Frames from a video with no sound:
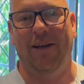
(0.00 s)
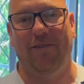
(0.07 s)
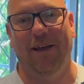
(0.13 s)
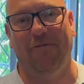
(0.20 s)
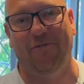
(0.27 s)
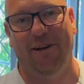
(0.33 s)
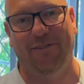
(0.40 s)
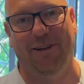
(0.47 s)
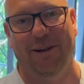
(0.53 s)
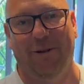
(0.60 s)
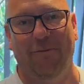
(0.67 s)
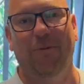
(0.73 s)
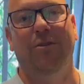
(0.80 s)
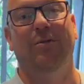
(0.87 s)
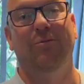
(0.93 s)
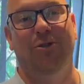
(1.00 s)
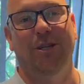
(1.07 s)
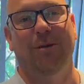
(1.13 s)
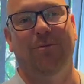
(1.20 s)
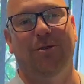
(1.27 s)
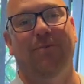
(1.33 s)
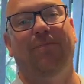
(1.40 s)
have that for our dinner with some
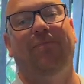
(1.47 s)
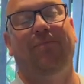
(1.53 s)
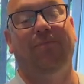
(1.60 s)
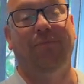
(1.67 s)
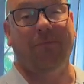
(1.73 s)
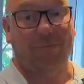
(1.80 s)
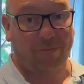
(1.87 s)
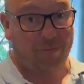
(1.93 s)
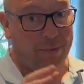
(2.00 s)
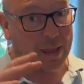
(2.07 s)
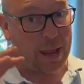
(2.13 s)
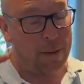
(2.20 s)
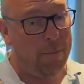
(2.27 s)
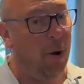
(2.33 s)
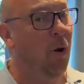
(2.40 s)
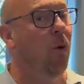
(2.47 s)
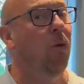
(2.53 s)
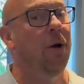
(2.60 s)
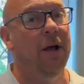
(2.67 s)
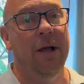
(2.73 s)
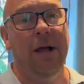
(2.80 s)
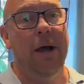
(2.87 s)
chips.
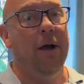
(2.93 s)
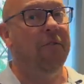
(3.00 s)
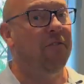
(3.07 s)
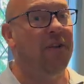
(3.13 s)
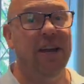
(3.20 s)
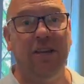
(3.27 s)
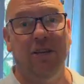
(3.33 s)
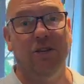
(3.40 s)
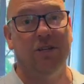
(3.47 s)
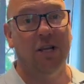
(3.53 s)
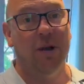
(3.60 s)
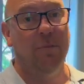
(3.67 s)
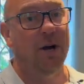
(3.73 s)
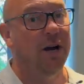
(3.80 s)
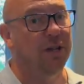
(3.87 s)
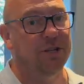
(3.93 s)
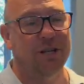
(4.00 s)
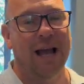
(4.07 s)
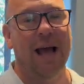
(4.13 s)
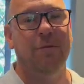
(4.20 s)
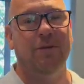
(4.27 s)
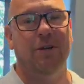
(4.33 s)
Paul, thank you so much.
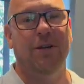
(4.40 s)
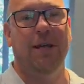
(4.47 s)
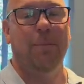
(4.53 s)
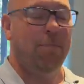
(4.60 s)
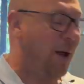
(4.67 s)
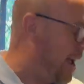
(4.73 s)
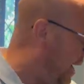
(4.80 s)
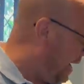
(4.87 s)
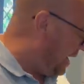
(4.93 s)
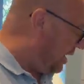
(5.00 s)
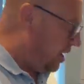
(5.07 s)
Absolutely banging.